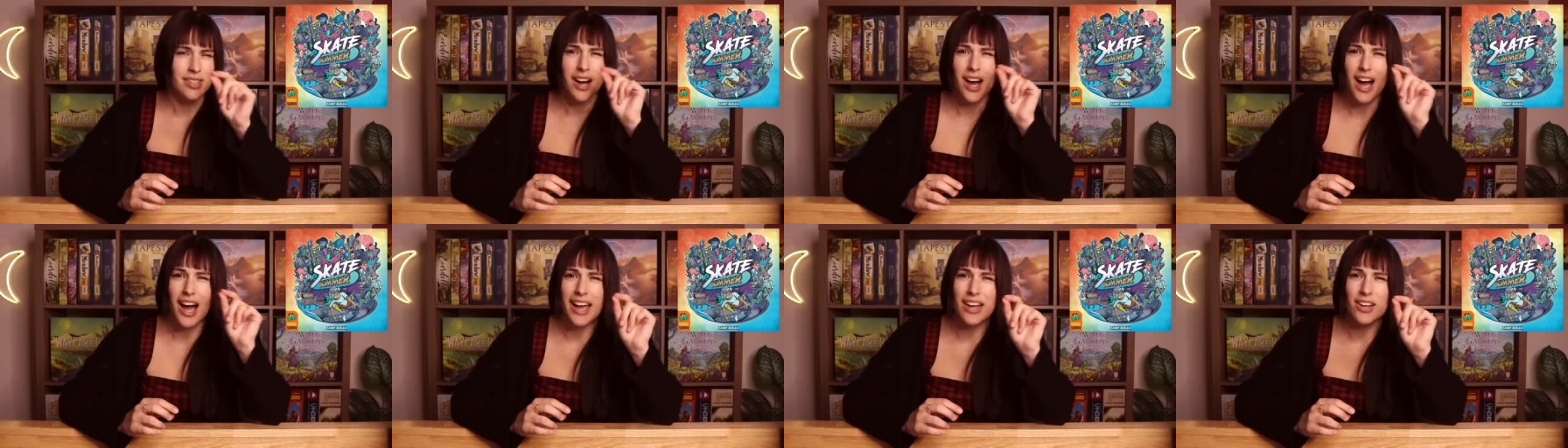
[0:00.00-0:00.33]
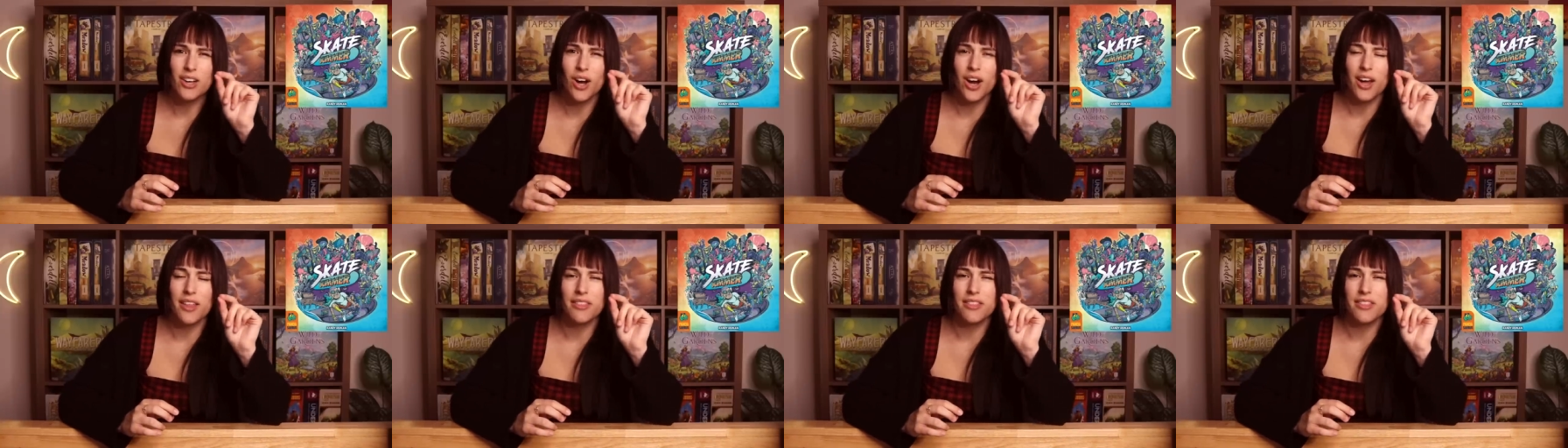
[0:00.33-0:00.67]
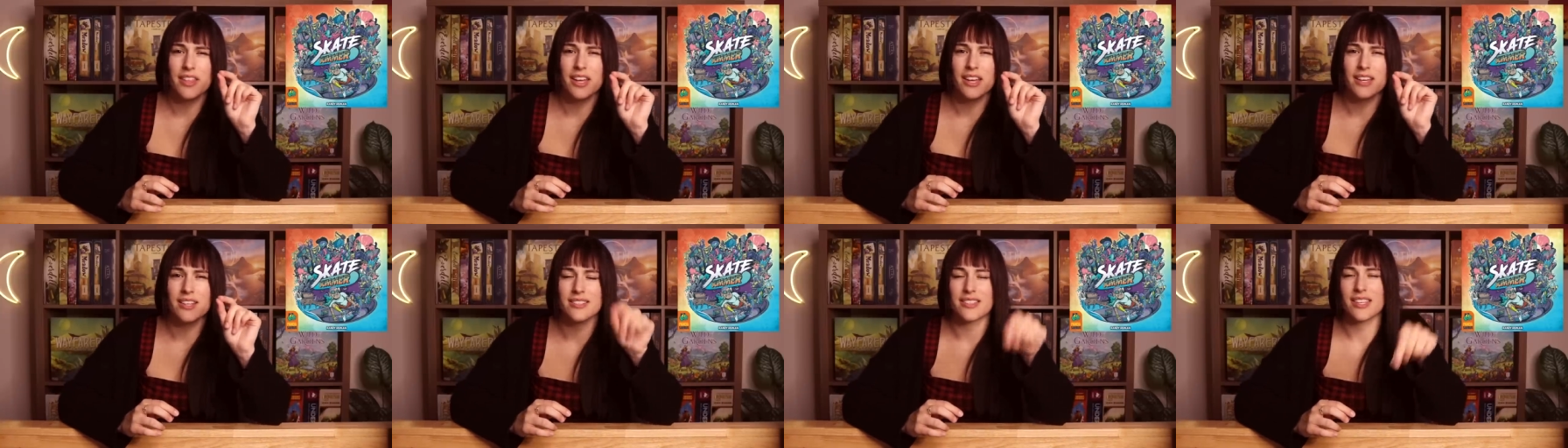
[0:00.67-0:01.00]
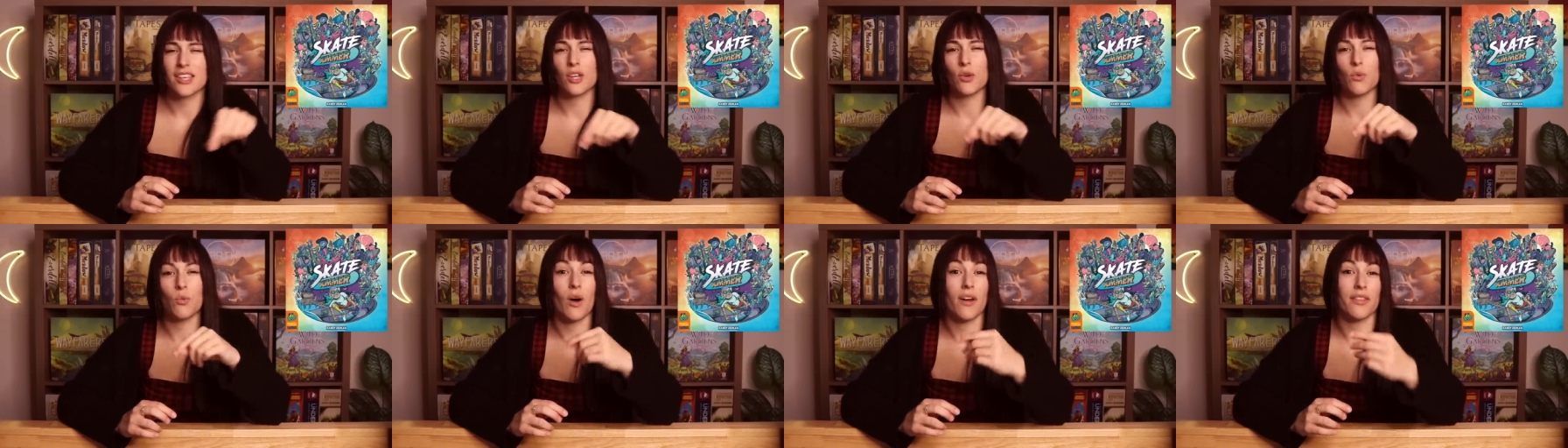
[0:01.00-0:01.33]
icon things that
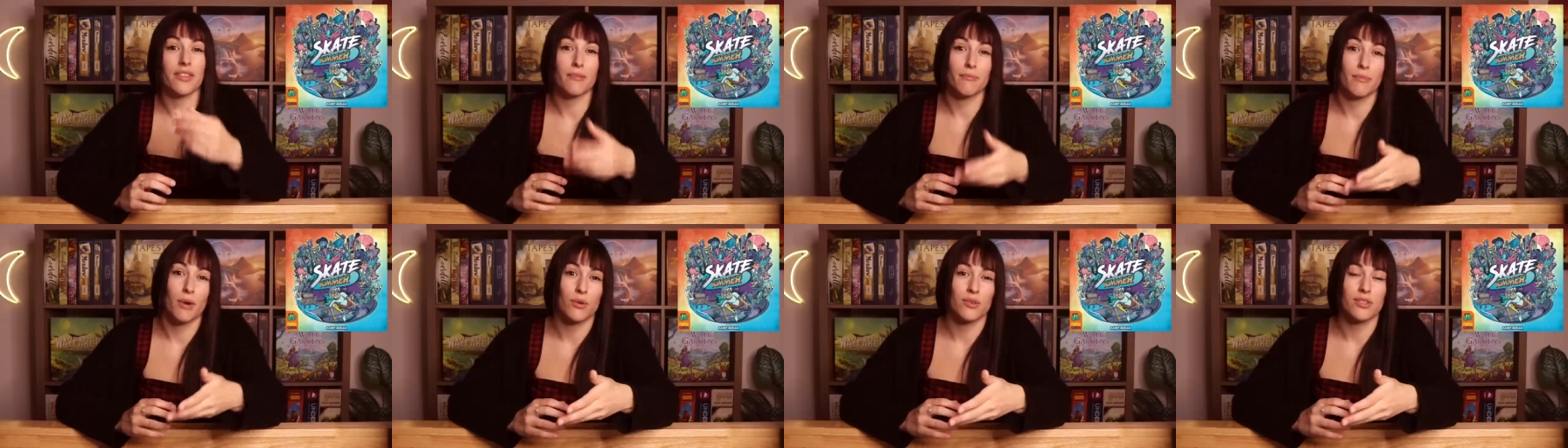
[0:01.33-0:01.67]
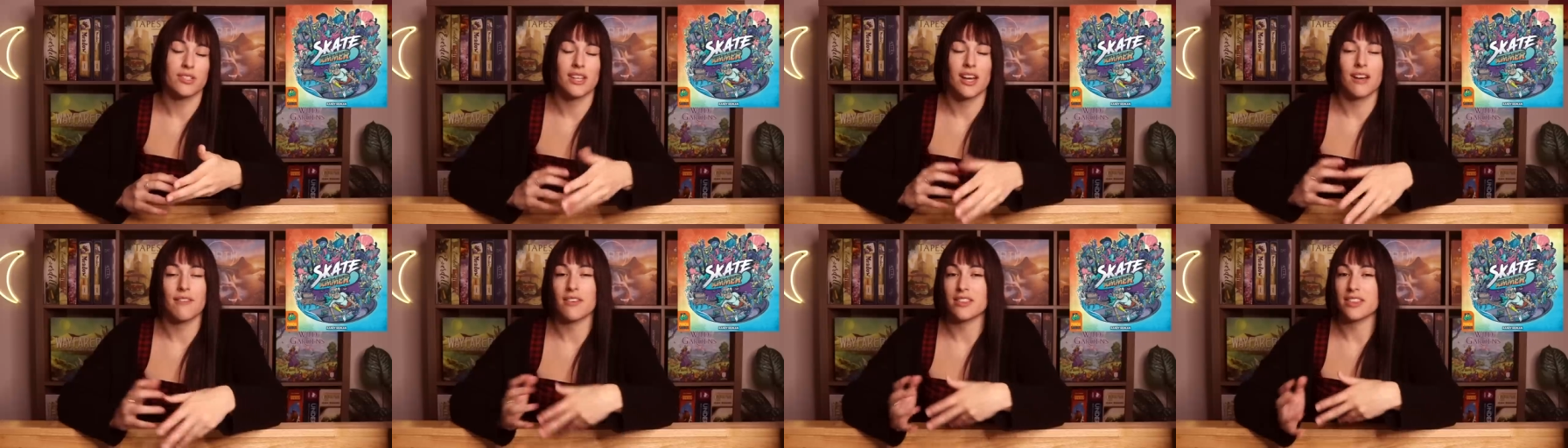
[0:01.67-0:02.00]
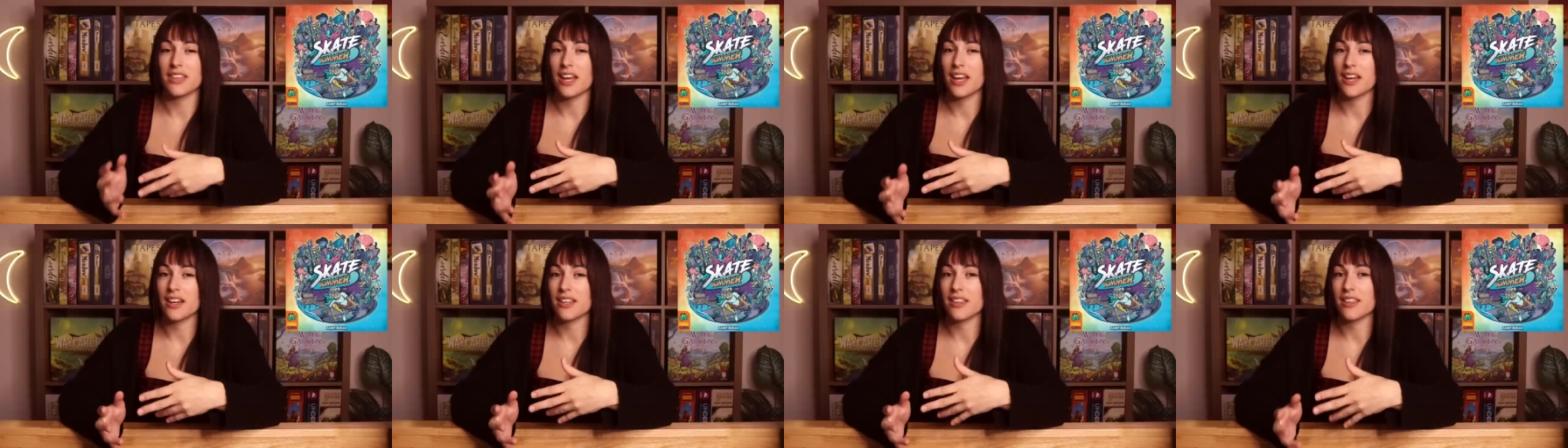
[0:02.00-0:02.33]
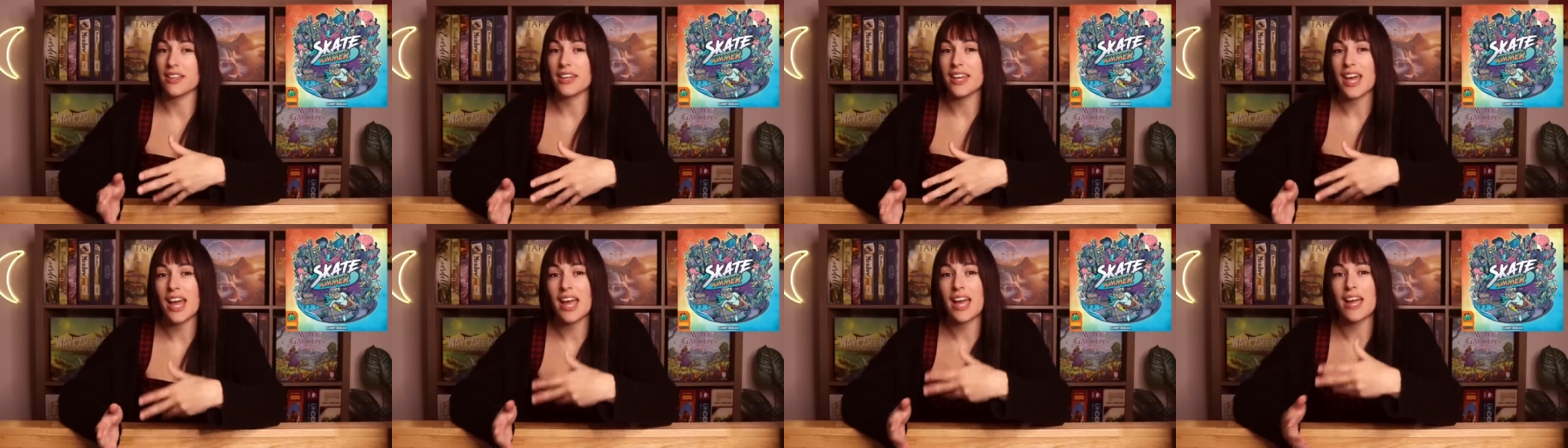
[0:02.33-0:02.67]
you want the most of at the end of the
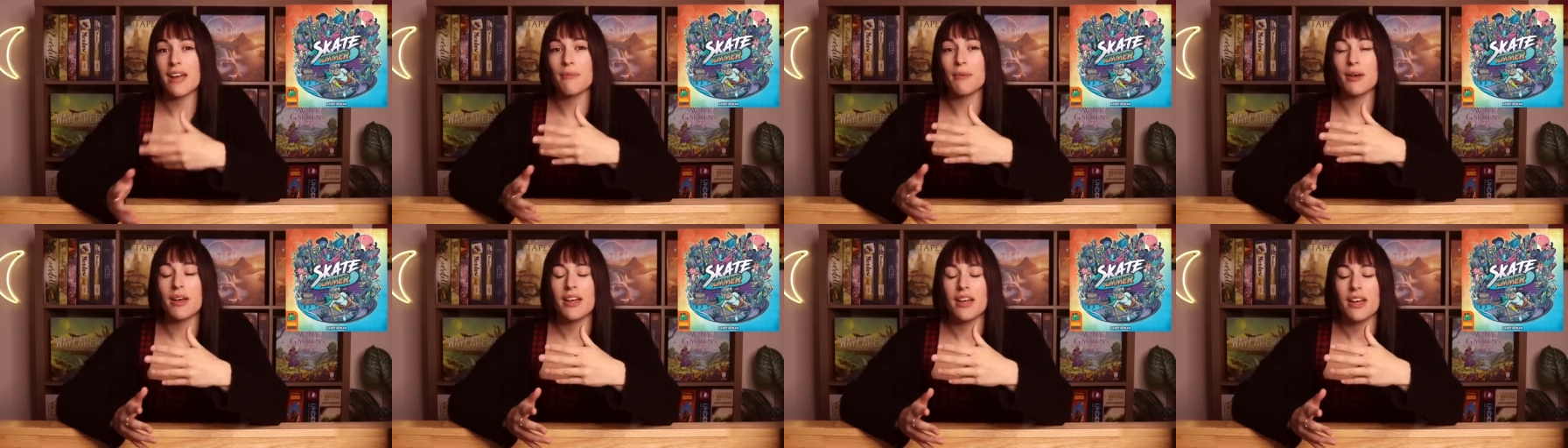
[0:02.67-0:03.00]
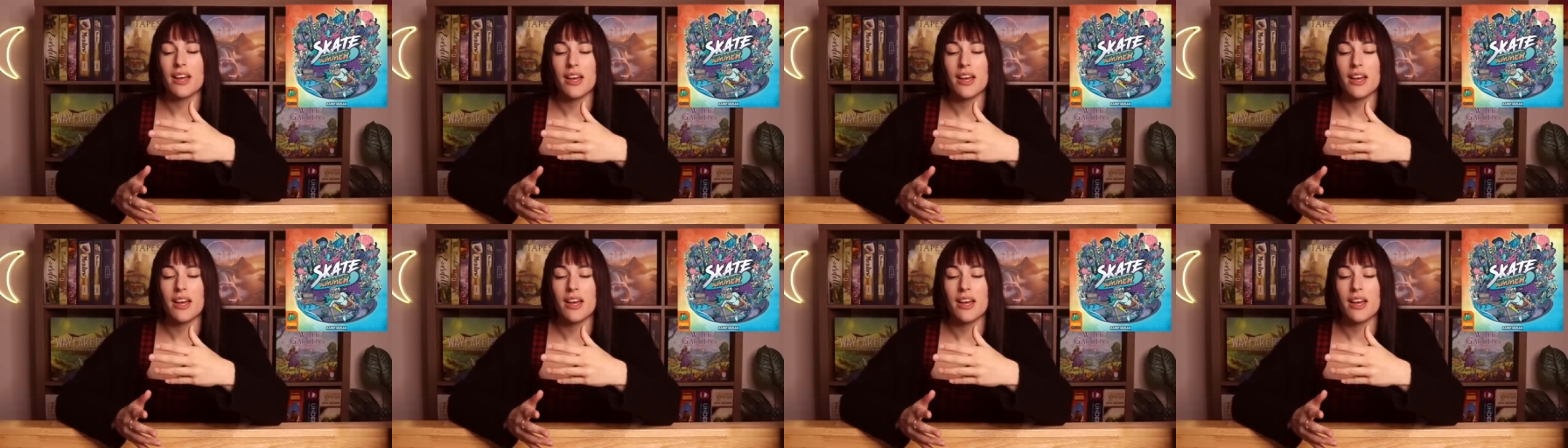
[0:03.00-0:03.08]
game,